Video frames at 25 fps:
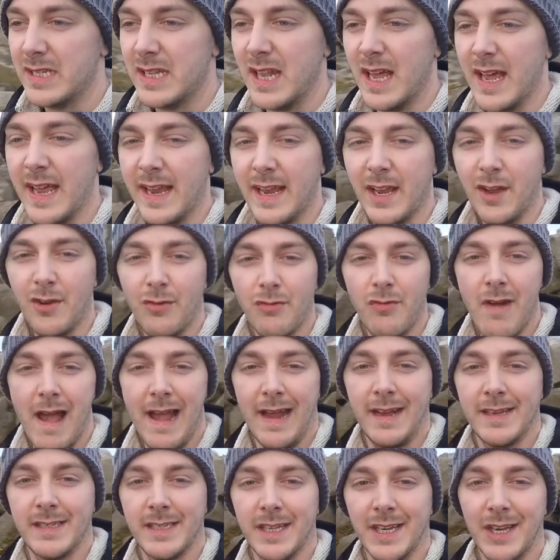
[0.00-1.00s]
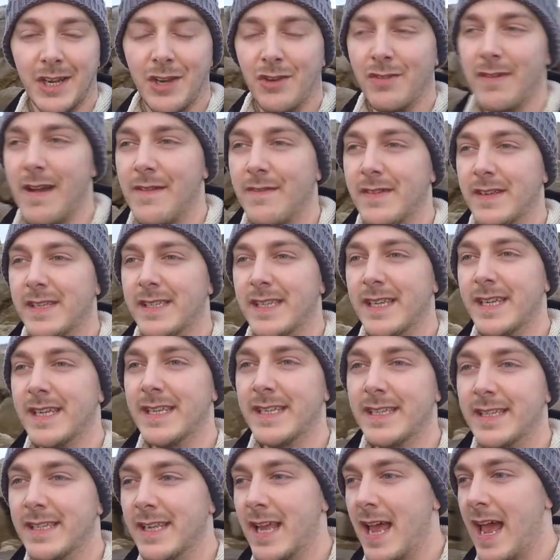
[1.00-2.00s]
like cracks and
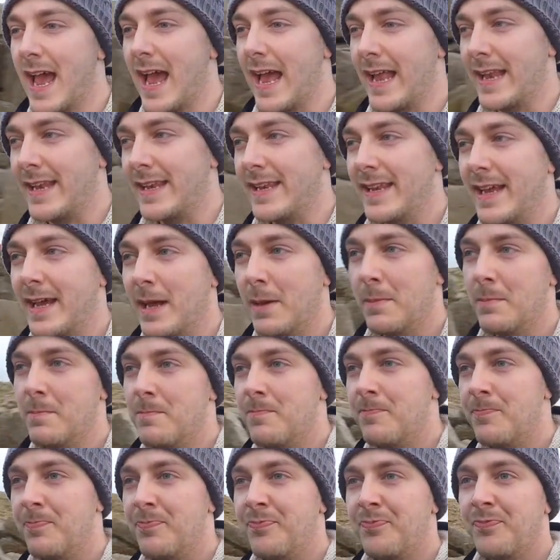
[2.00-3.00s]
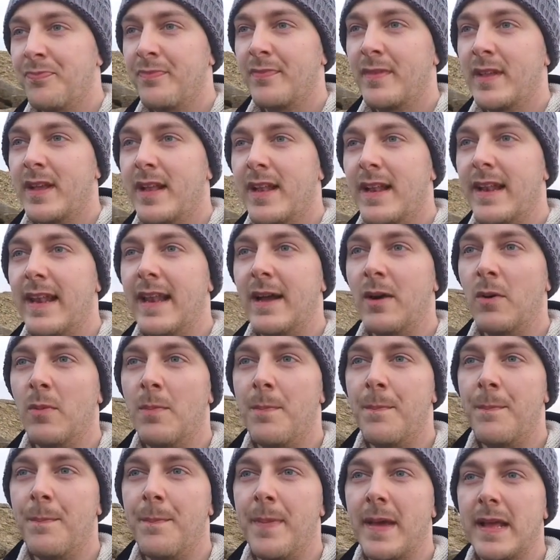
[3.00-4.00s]
crevices and um, little
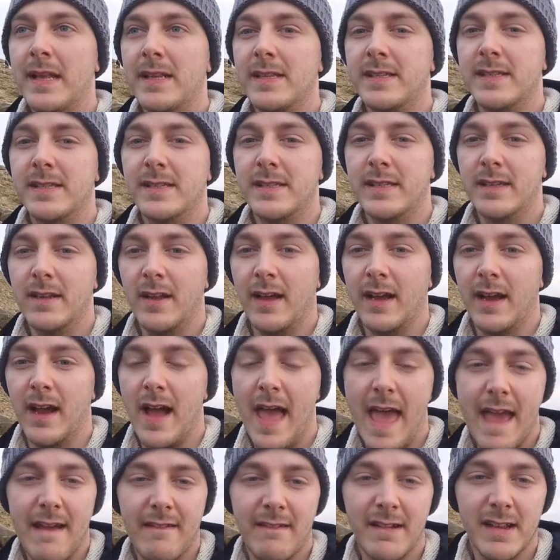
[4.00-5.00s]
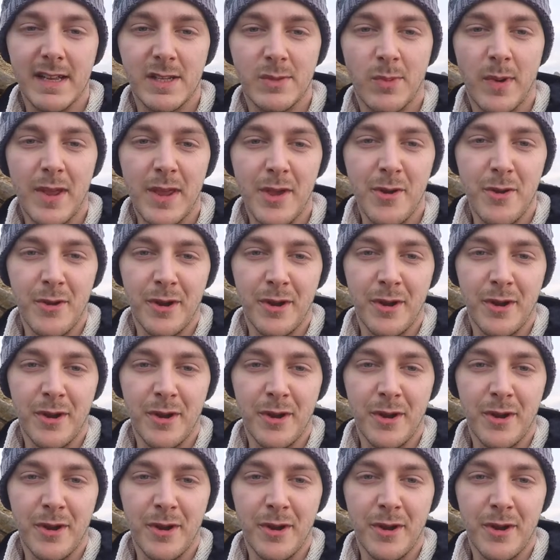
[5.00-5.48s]
bits like areas where you